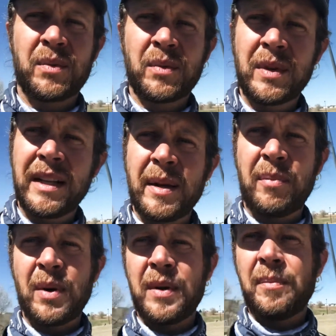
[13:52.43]
really
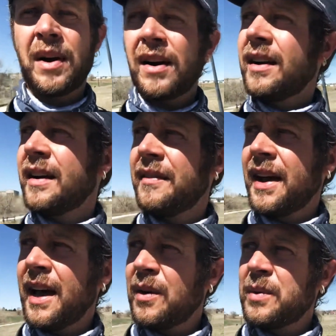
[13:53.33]
important part of
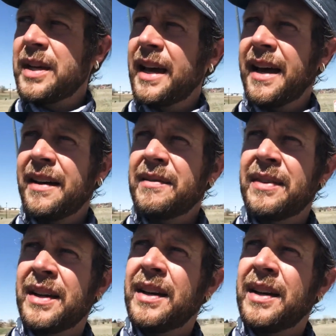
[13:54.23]
how we have